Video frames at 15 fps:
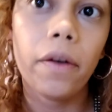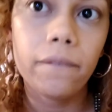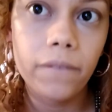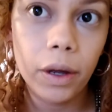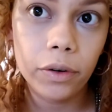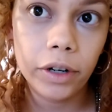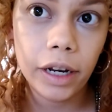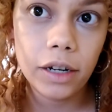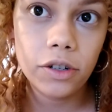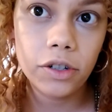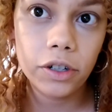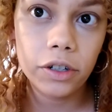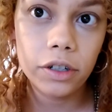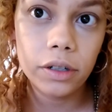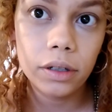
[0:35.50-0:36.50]

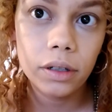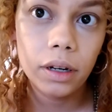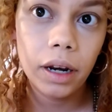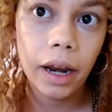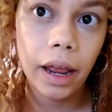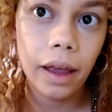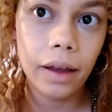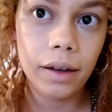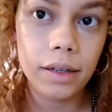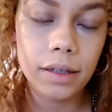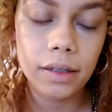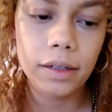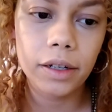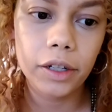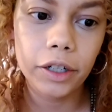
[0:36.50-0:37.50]
foundation and
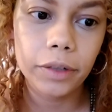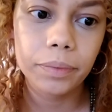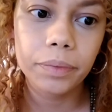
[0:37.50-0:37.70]
concealer,